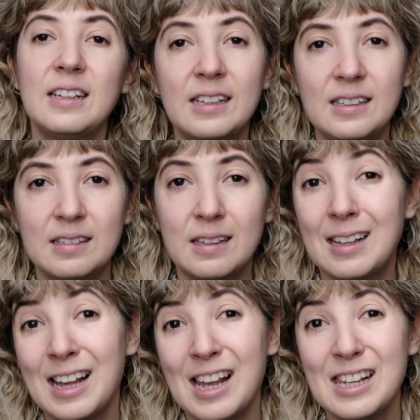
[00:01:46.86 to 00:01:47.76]
it
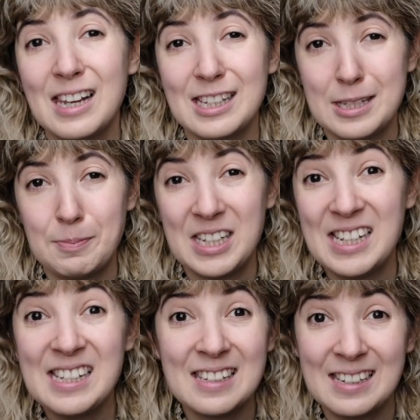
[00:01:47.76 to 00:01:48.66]
lets me
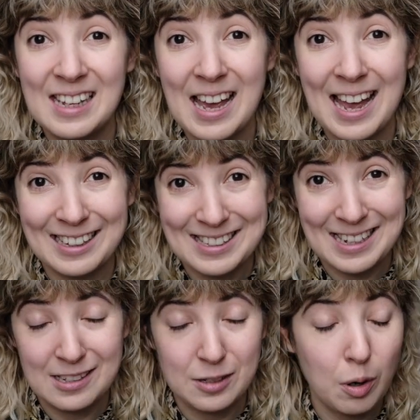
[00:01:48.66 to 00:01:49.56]
easily
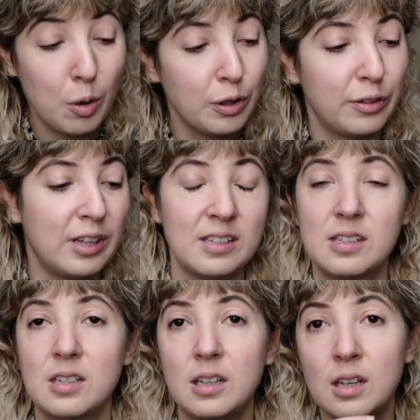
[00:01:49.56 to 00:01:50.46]
access all the things
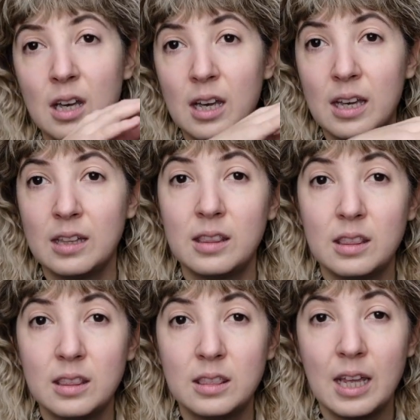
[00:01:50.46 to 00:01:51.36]

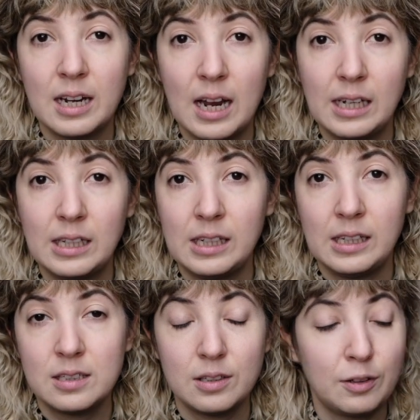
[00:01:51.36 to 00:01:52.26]
that I
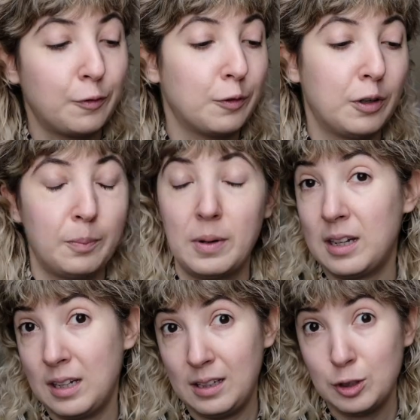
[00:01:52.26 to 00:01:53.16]
need for
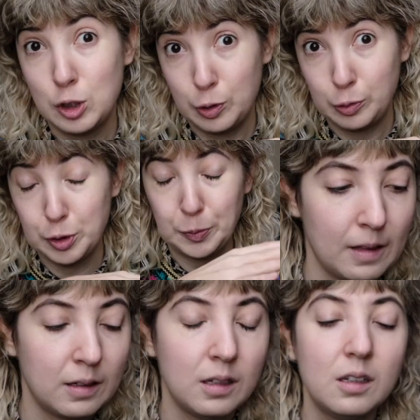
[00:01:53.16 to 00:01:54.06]
my shoot.
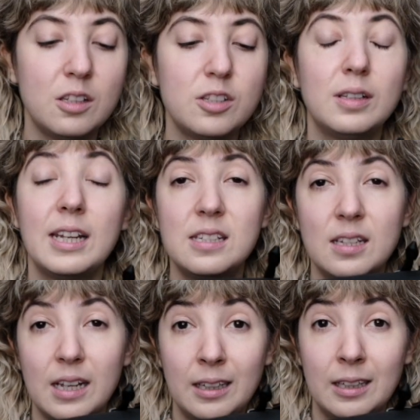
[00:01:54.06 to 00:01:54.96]
So let's
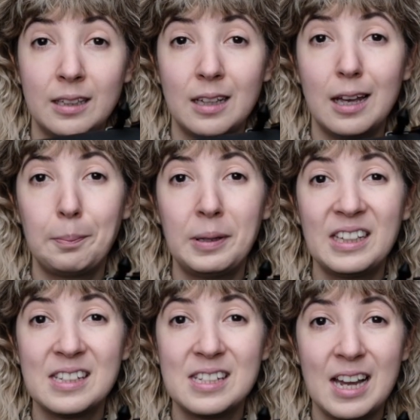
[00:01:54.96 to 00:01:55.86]
take a peek
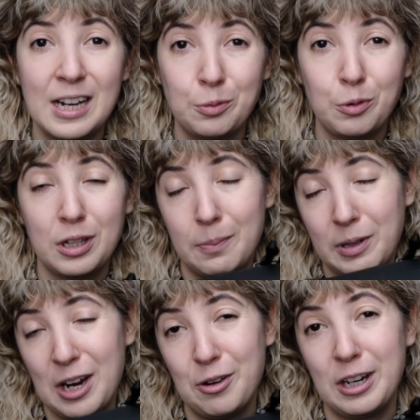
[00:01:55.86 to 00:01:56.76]
inside what I'm
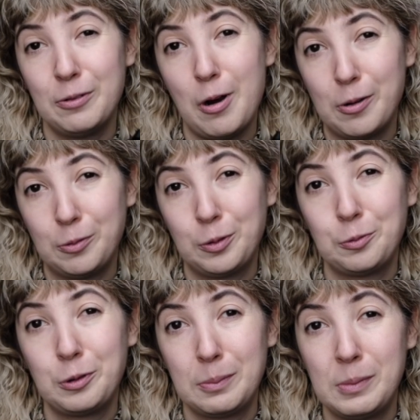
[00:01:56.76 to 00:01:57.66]
carrying around
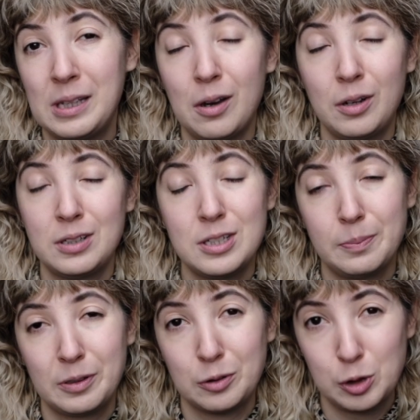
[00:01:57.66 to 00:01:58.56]
with me on a
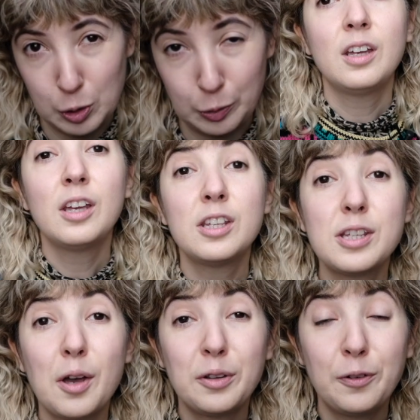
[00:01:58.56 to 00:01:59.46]
typical shoot.
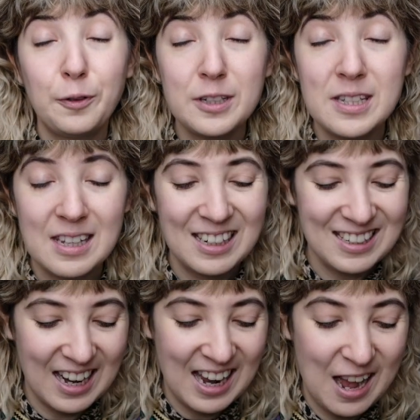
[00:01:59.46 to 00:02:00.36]
So the first thing that
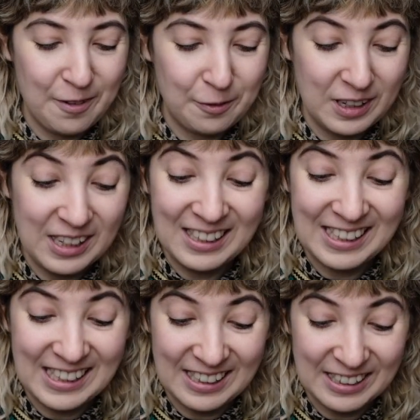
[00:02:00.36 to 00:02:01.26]
I have in
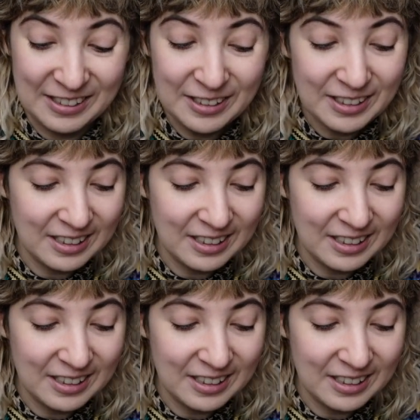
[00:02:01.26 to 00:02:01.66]
here